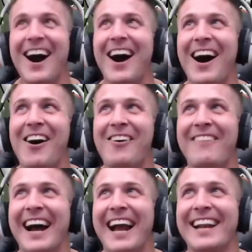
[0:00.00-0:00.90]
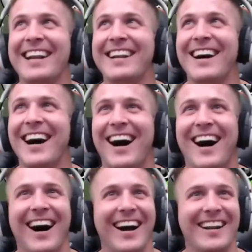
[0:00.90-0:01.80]
Oh my
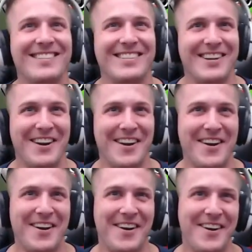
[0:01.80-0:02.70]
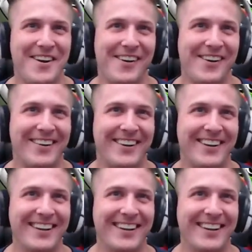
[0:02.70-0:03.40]
god, dude!